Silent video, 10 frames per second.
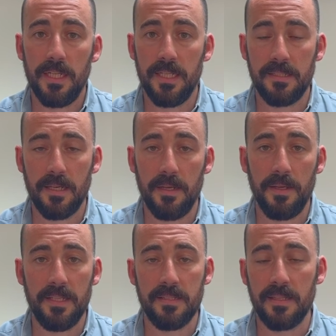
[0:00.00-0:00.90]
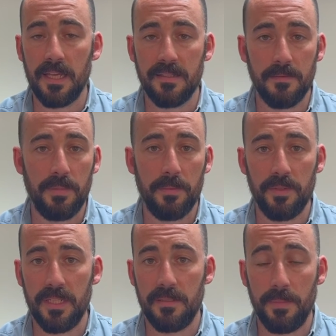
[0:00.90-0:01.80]
It's things that people
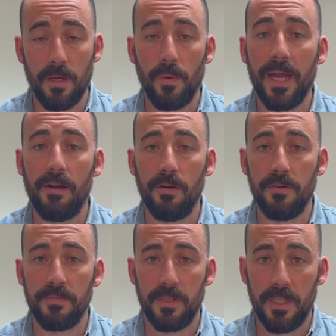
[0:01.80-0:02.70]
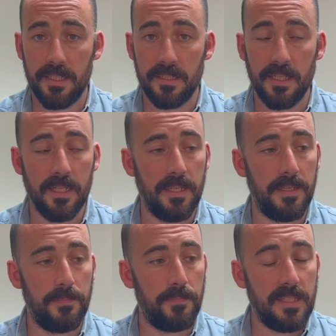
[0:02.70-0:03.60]
need to be aware of and
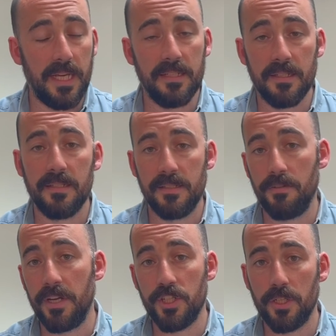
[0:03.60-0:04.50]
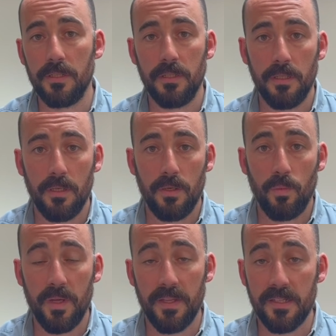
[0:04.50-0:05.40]
take into consideration
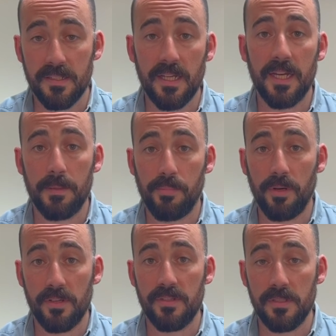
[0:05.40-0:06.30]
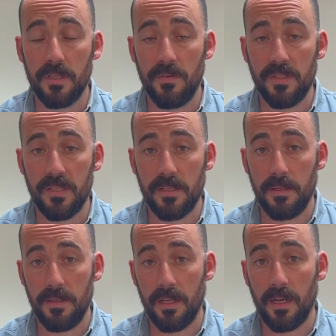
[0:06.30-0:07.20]
when they're designing products and services
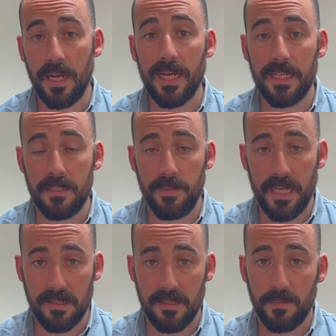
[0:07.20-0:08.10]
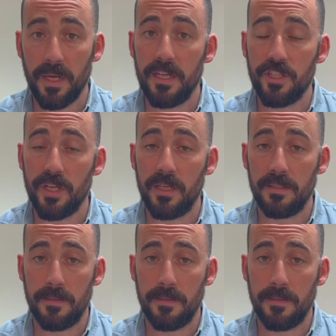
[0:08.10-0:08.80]
that are likely to be accessed by a child.